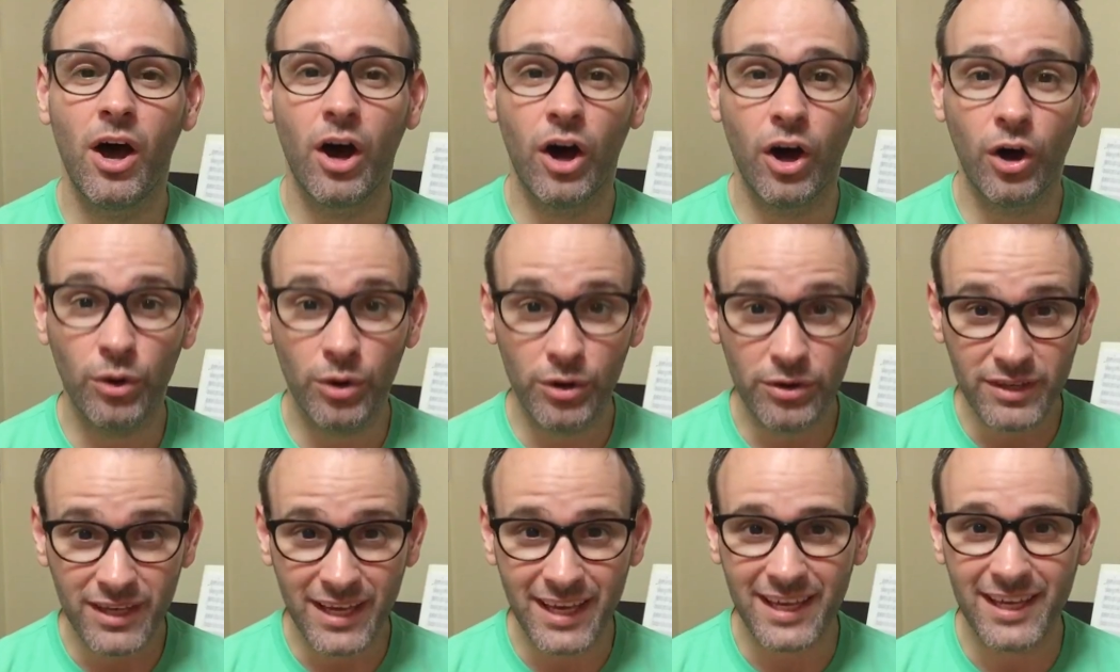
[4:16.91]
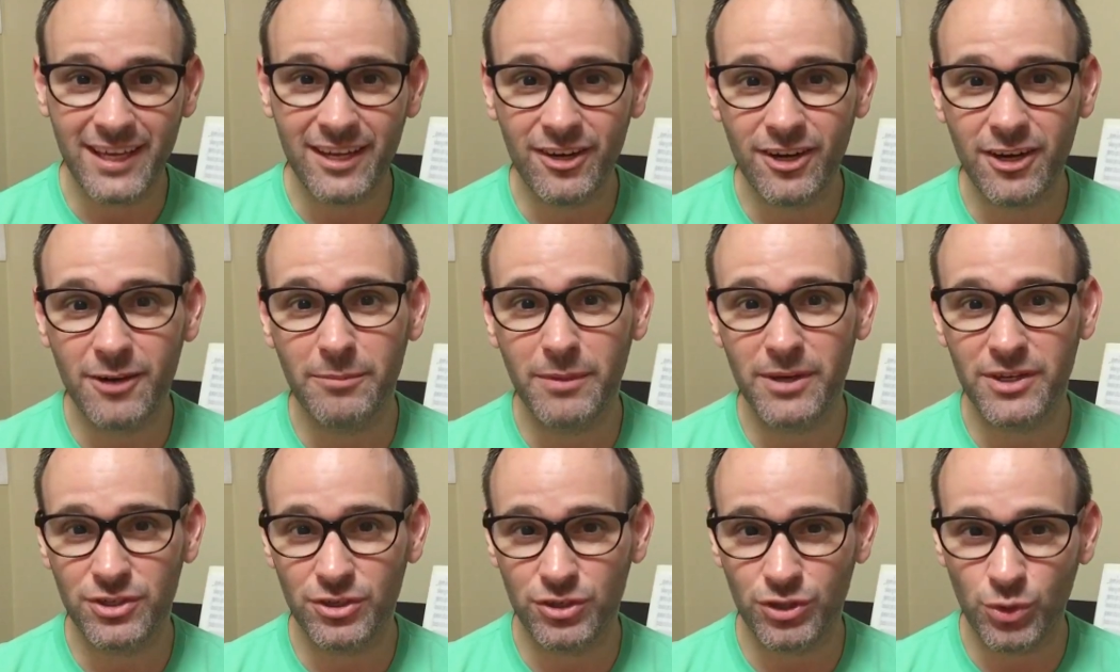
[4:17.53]
oh, okay, here at
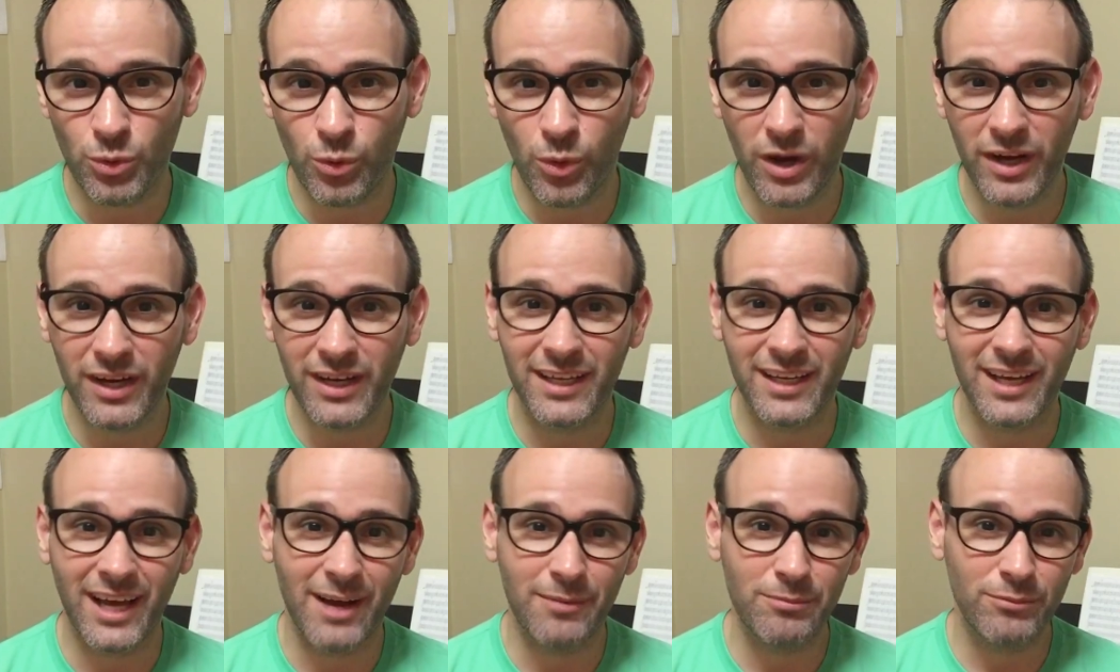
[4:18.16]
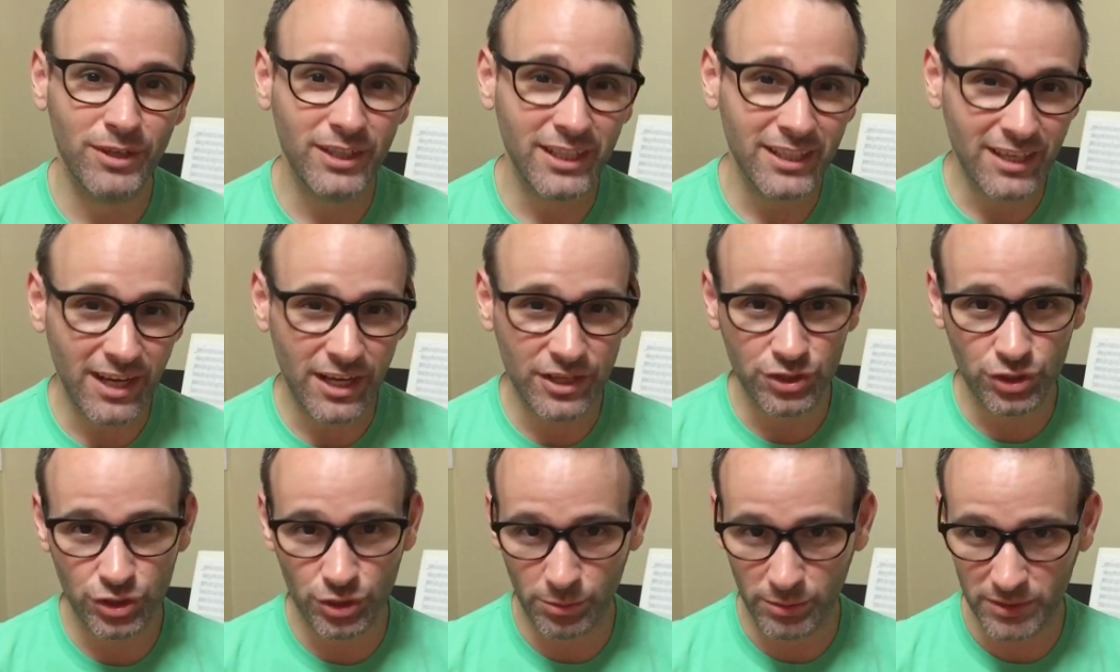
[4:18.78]
measure 20, I'm really
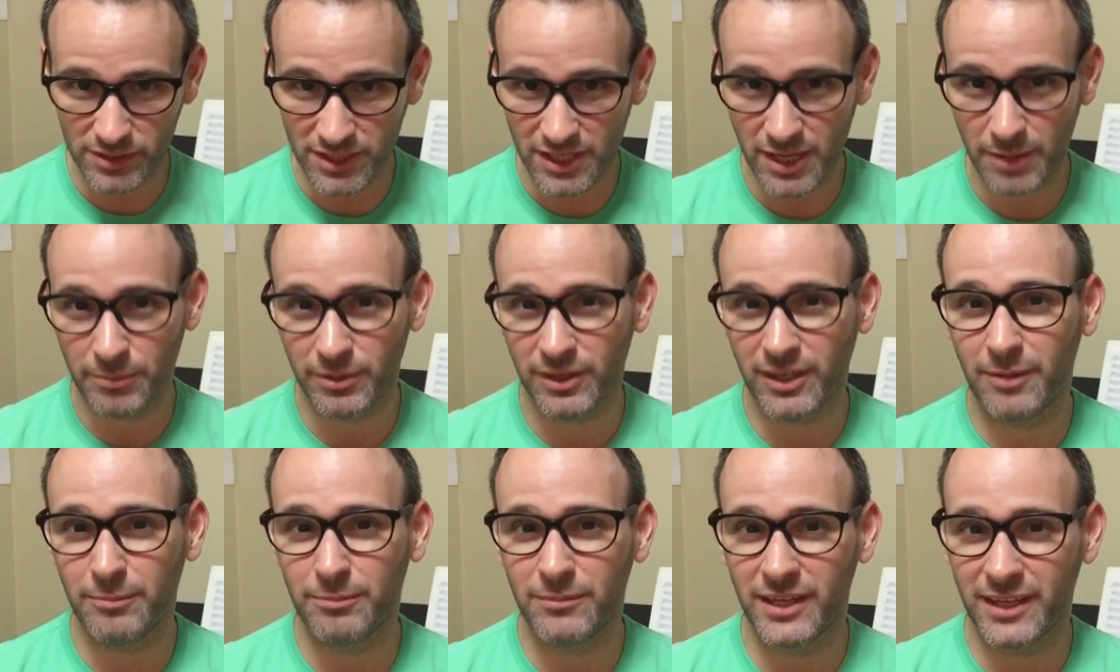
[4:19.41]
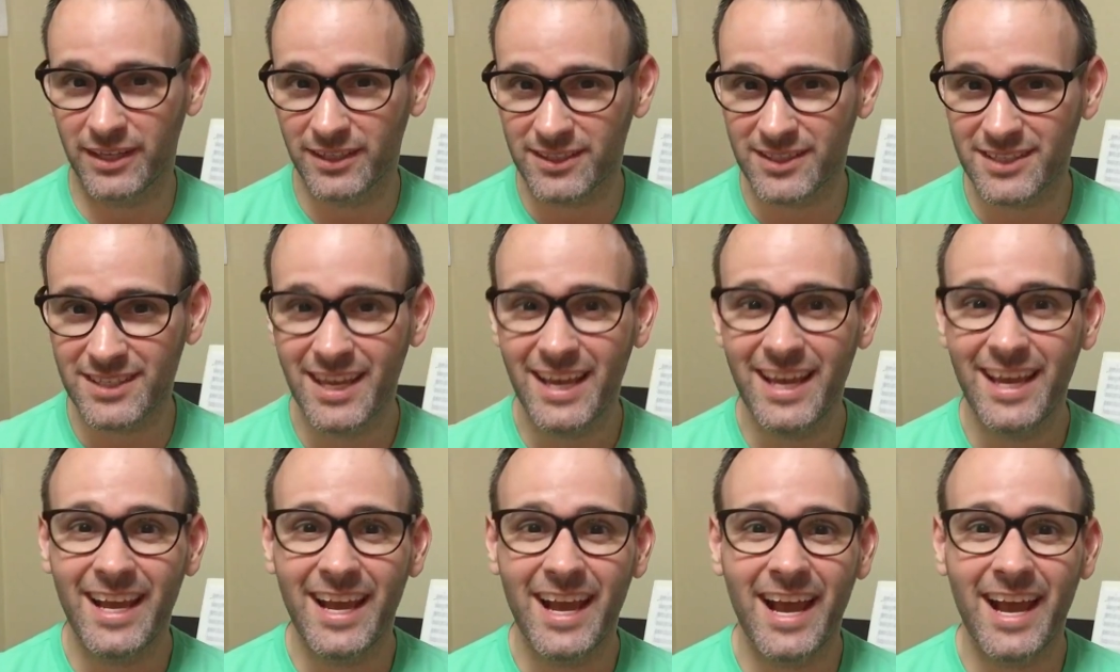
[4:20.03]
not sure what's coming up next.